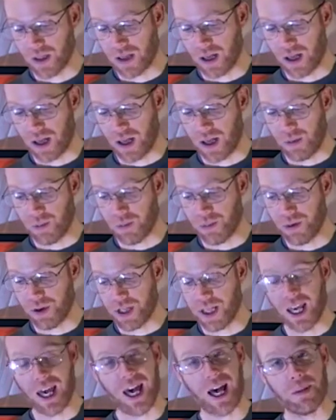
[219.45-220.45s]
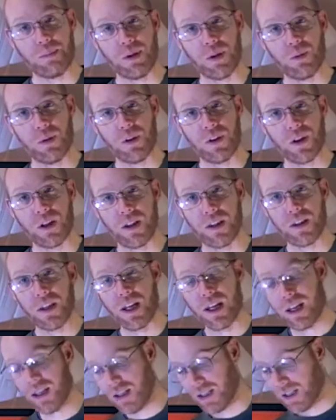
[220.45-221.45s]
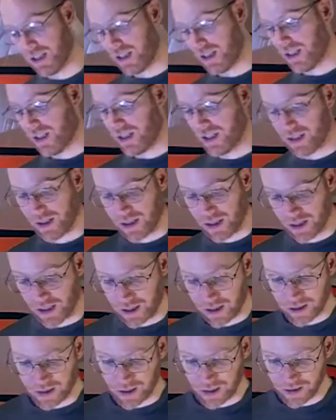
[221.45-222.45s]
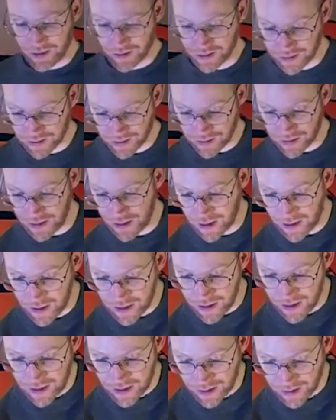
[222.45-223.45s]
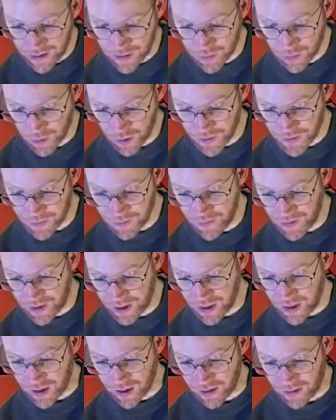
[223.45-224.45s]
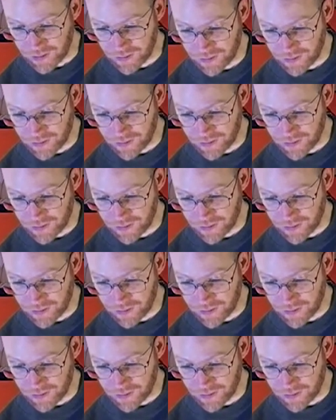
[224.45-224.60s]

I'm pretty happy with all that and uh, let's let's roll some video.